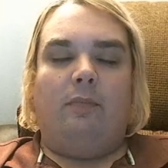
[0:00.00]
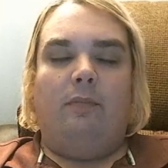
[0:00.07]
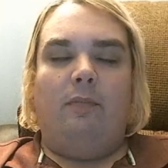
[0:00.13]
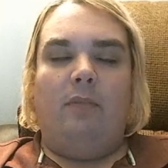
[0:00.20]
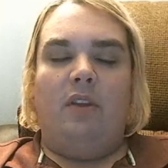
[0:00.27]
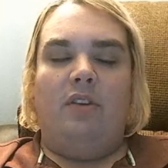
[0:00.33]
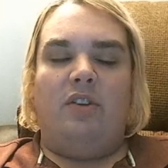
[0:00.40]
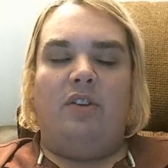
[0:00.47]

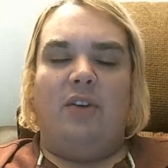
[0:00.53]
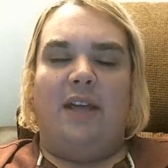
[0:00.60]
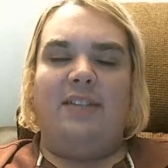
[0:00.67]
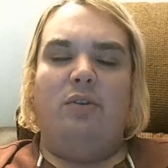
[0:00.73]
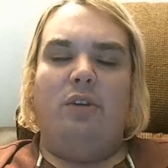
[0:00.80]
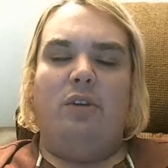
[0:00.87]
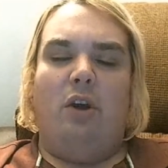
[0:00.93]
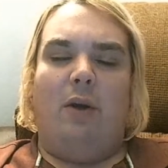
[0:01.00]
So as you
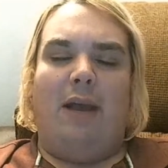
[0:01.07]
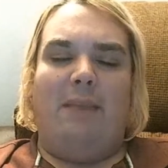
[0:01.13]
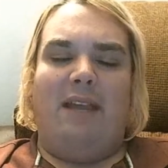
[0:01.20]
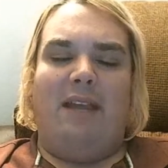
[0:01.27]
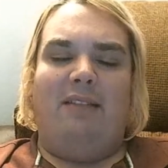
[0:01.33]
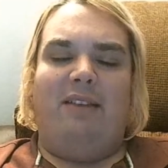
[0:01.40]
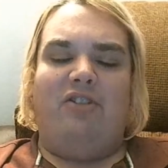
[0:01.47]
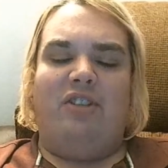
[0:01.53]
know, I
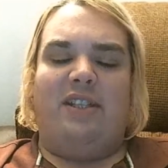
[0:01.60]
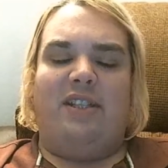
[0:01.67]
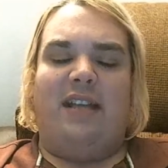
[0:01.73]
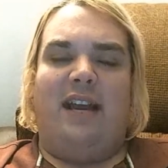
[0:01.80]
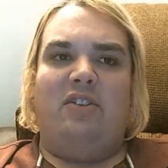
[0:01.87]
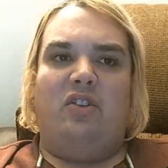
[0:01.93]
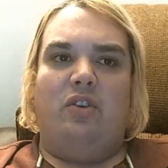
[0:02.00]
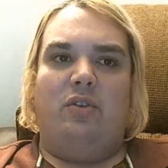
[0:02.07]
mainly just
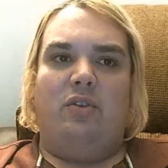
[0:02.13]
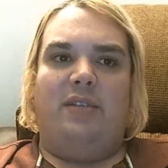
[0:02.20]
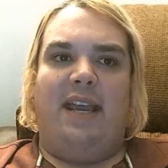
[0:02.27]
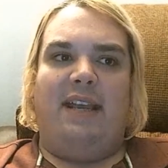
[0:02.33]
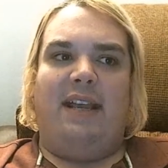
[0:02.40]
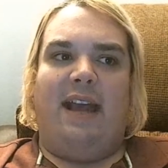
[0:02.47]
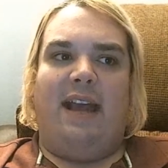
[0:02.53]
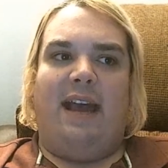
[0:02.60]
had to
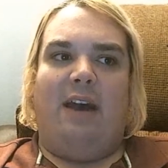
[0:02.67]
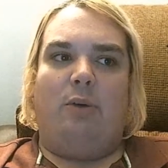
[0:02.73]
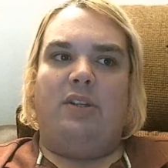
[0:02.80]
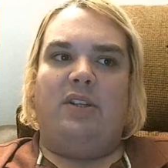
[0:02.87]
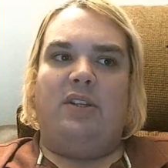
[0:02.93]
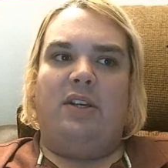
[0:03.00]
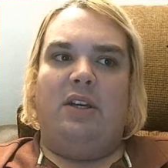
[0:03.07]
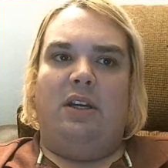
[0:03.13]
take out
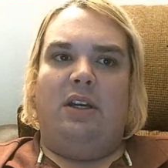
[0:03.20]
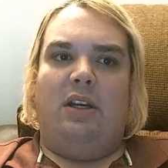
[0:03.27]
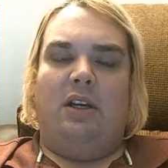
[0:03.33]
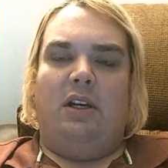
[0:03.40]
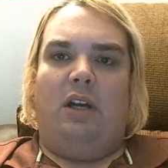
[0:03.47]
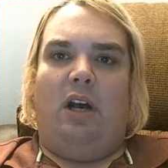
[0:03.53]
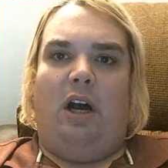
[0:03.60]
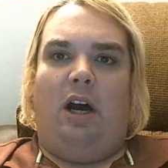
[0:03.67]

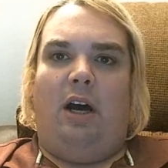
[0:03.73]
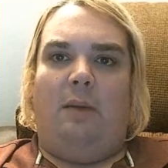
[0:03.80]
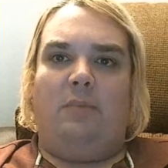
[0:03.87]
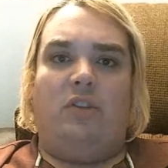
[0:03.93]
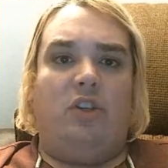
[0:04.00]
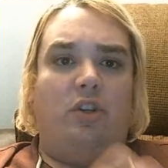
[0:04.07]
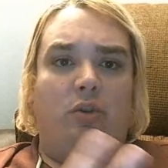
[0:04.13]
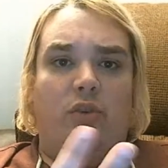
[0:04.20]
um,
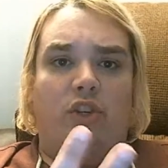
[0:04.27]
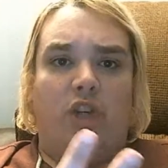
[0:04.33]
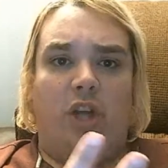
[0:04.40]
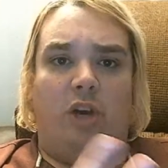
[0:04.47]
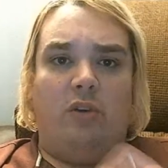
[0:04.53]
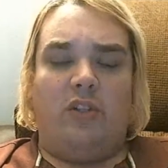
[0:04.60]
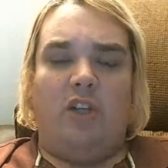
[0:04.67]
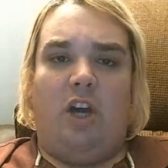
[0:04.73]
two
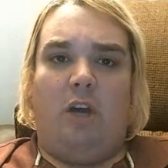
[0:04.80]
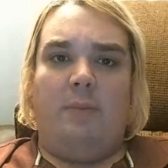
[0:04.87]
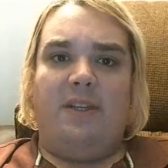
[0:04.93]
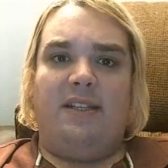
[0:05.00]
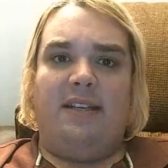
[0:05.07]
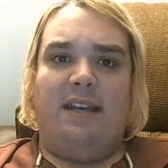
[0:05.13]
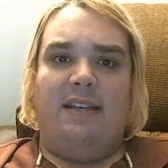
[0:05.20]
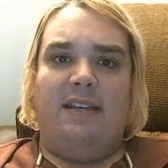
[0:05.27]
shows, Carmen
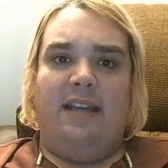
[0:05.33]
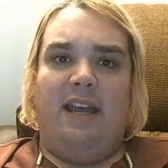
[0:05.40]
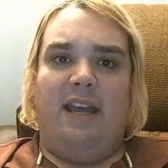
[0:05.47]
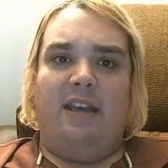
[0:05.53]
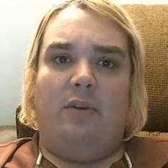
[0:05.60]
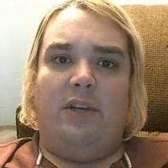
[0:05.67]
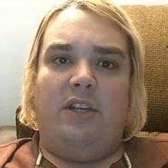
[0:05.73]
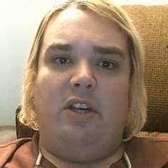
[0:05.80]

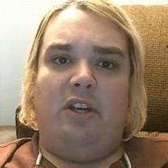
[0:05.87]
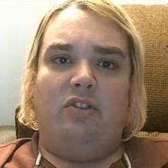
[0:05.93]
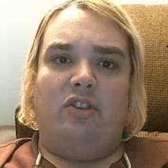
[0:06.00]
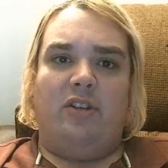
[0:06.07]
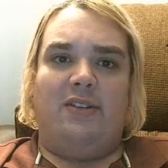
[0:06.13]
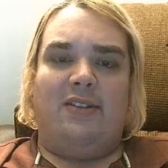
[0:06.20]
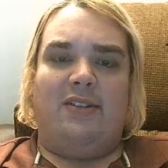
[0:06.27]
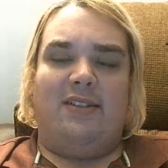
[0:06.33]
Sandiego and Young
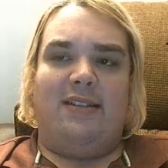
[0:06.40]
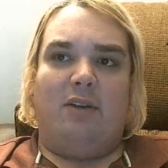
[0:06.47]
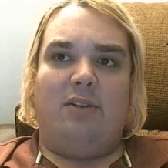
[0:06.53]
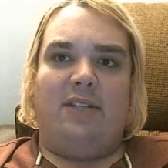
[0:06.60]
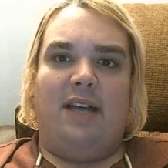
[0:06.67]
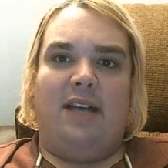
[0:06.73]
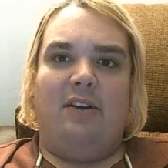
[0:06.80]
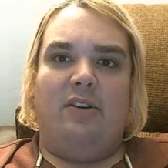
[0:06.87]
Justice
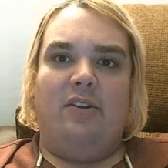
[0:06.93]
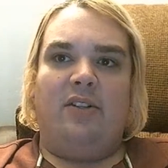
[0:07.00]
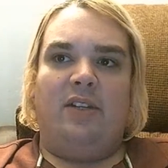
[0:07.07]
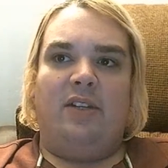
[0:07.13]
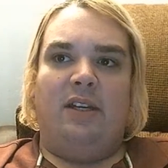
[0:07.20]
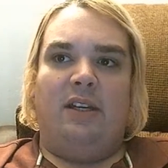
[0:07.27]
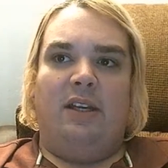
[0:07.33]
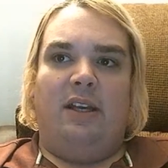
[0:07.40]
Outsiders.
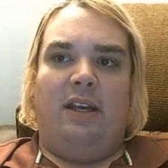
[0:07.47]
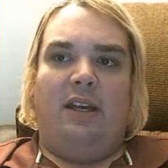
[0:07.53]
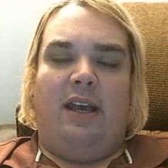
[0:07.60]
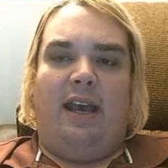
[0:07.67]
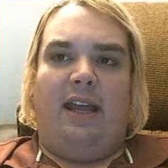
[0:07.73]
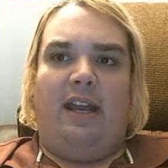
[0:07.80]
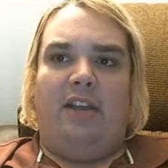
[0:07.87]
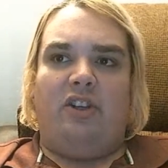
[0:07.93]

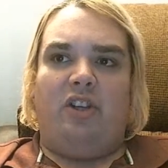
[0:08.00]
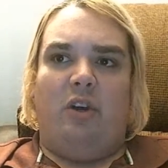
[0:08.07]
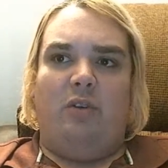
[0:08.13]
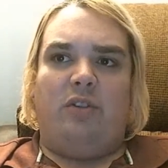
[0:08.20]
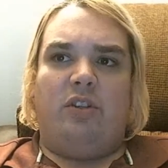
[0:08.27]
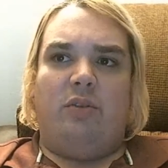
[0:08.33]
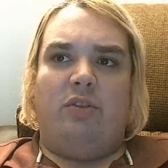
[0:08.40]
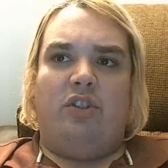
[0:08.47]
And I chose
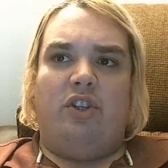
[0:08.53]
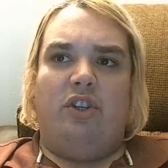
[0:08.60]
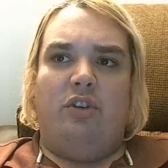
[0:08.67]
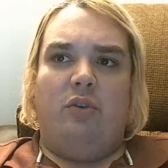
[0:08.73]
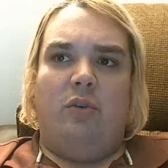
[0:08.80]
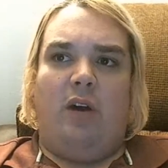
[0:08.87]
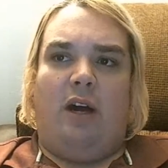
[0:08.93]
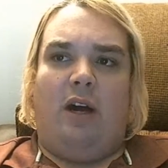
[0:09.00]
those
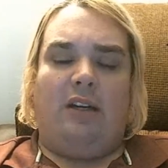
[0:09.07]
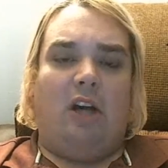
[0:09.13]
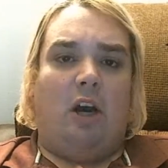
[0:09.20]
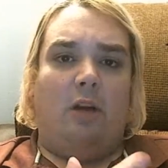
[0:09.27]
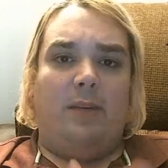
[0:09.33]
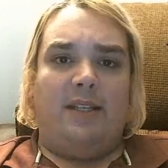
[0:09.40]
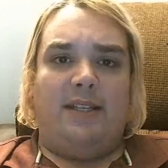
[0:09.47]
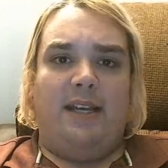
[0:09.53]
two, uh,
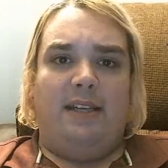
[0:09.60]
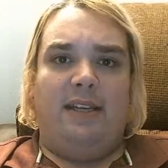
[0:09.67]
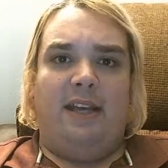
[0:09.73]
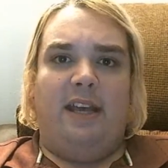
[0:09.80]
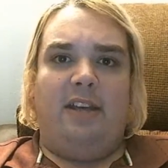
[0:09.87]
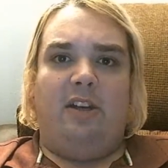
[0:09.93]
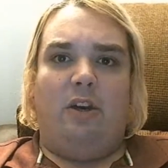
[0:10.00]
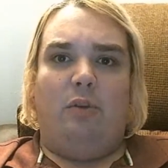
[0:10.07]
Carmen
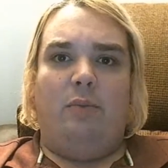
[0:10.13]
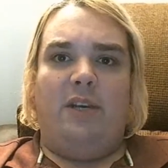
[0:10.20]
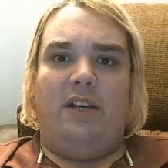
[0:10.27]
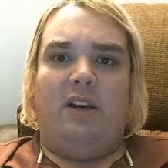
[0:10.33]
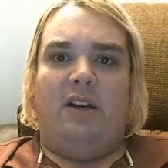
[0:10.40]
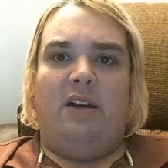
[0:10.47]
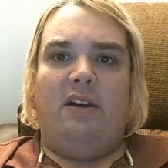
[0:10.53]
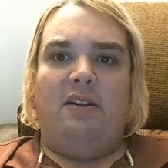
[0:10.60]
Sandiego,
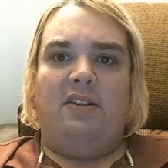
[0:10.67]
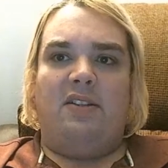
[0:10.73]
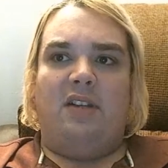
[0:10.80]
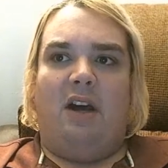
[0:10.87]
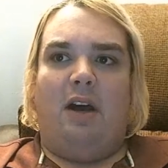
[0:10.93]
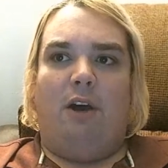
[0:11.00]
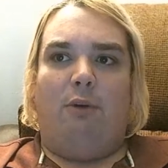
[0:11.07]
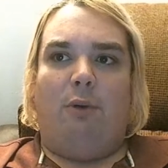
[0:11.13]
because
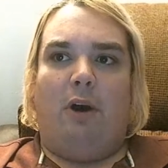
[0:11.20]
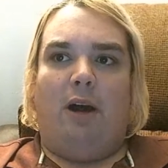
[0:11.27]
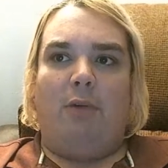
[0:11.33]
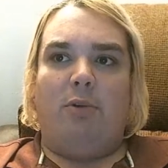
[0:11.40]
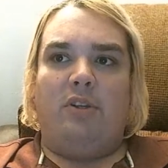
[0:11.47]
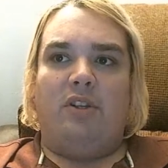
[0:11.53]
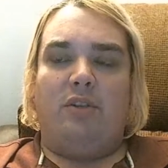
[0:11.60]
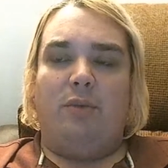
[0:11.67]
uh, while I
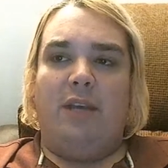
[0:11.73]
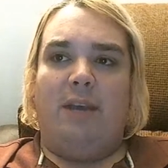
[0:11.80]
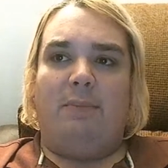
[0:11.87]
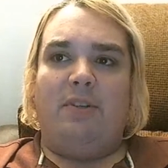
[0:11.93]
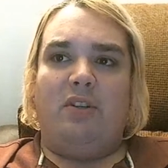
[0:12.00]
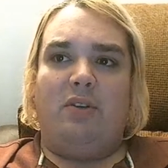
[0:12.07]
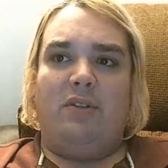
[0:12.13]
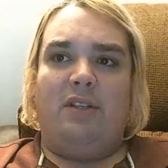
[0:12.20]
was three
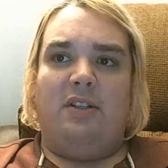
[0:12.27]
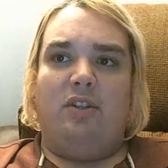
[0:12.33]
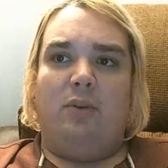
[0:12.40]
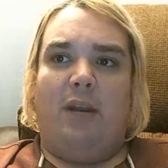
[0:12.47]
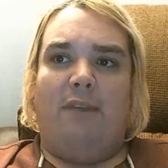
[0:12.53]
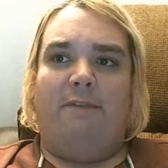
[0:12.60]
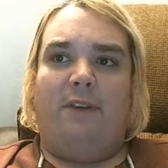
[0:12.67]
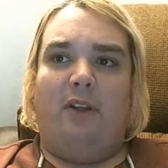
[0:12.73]
episodes into it, I
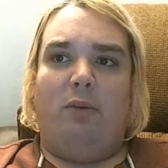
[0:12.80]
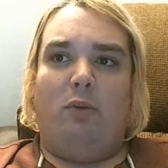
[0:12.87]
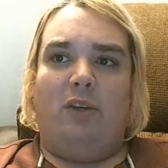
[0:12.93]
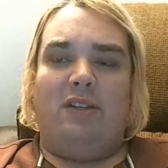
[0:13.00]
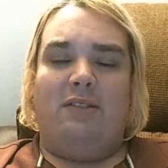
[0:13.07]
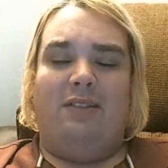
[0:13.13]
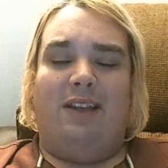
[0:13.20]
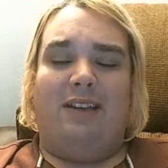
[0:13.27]
felt it
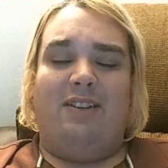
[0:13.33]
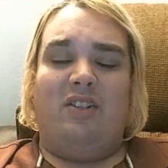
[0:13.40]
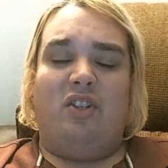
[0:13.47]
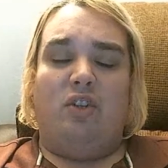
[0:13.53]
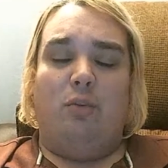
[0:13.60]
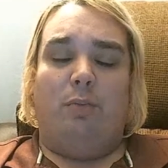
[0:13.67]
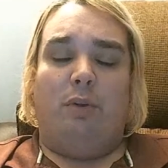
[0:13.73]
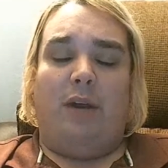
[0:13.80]
wasn't like
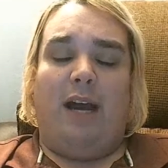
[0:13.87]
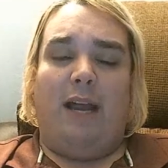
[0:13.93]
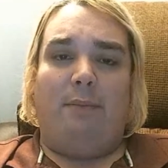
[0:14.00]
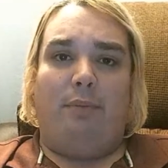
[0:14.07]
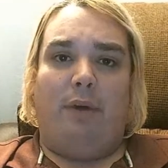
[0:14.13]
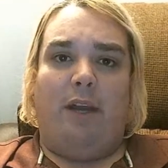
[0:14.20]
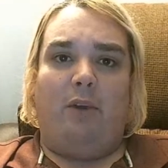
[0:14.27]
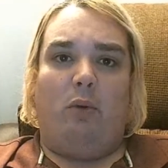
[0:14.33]
super high
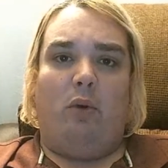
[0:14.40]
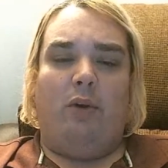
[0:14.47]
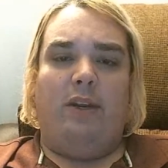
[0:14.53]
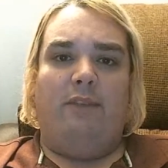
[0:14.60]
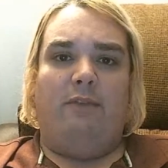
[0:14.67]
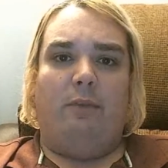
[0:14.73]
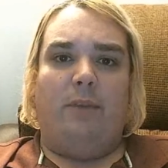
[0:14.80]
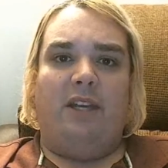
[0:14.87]
priority
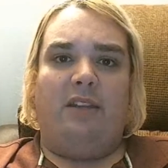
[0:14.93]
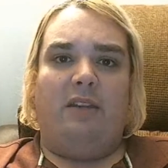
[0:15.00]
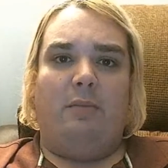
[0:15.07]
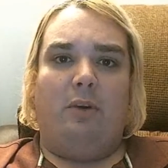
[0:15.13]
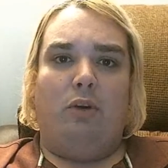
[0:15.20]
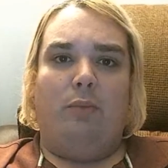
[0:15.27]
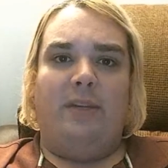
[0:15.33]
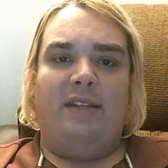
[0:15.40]
for me at the
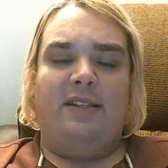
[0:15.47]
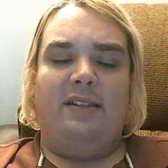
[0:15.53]
moment.